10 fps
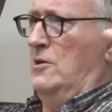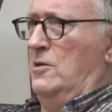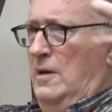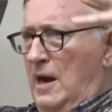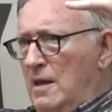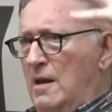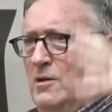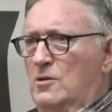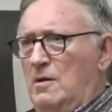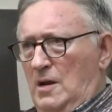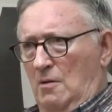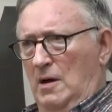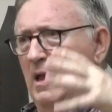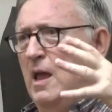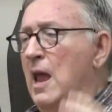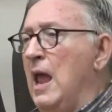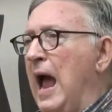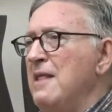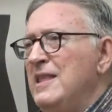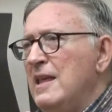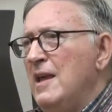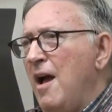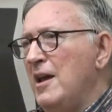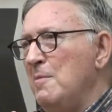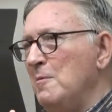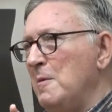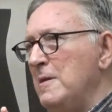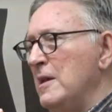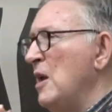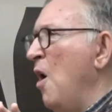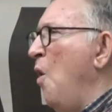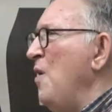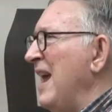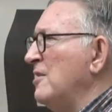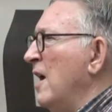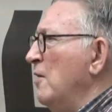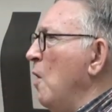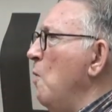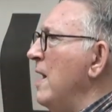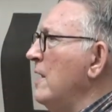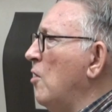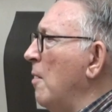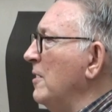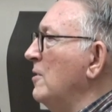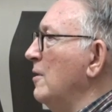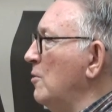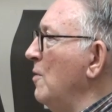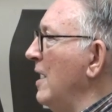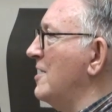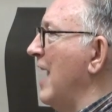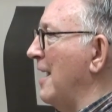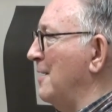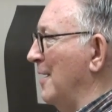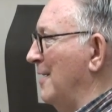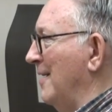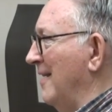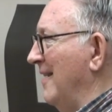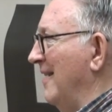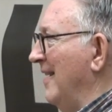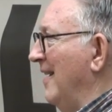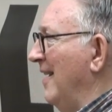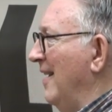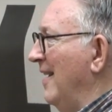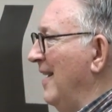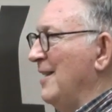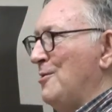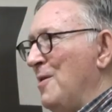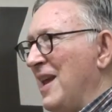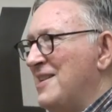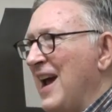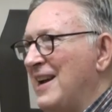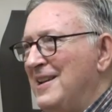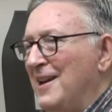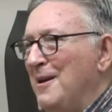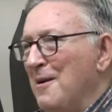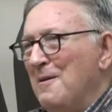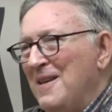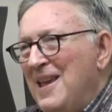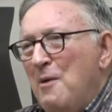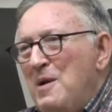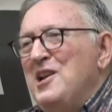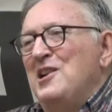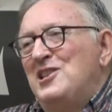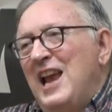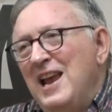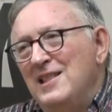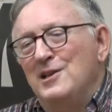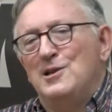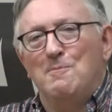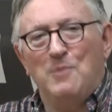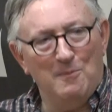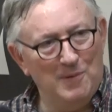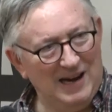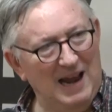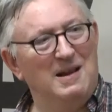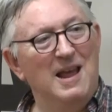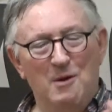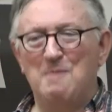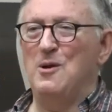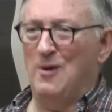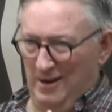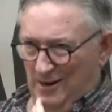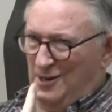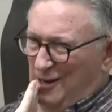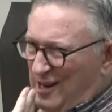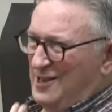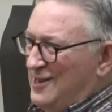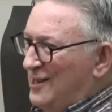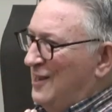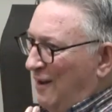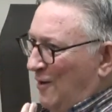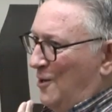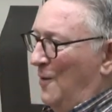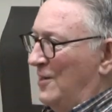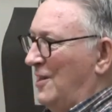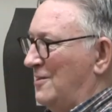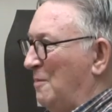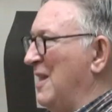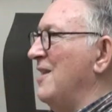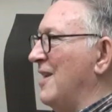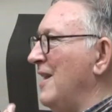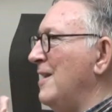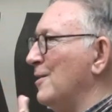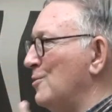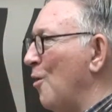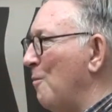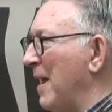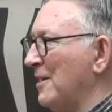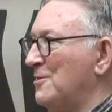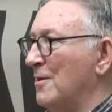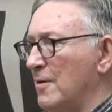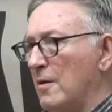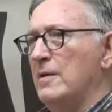He's the leader and so on. And the argument would be this. "Oh, yes, don't worry, comrades. It's only a tactic. It's only a tactic, you know. We're just saying this in public and we'll be all right. Just leave it to us. Just, but the leaders know best, you know."